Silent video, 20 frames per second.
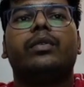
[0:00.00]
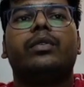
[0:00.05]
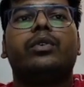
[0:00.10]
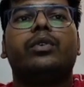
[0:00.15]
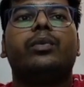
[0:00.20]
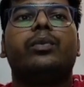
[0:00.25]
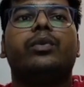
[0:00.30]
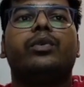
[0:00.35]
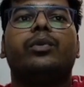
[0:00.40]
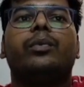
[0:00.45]

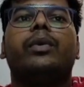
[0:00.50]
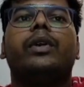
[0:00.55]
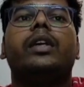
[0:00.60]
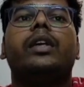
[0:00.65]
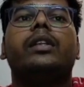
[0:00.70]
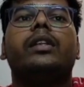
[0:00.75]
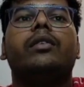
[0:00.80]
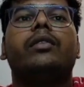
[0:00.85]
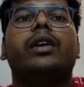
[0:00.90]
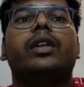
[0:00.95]
to
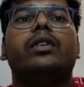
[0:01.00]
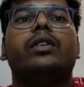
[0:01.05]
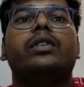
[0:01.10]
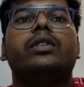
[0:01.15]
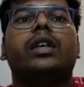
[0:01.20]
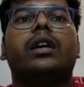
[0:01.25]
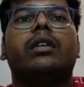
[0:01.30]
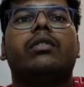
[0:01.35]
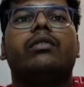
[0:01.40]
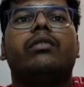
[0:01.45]
predict the
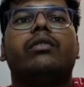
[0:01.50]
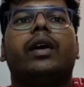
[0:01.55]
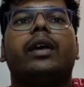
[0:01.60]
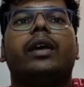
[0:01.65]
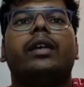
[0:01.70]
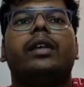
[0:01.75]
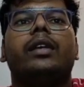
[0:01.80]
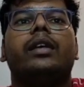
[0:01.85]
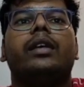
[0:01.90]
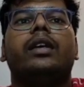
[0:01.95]
values of
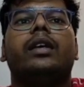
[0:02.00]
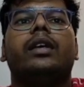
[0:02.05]
Y.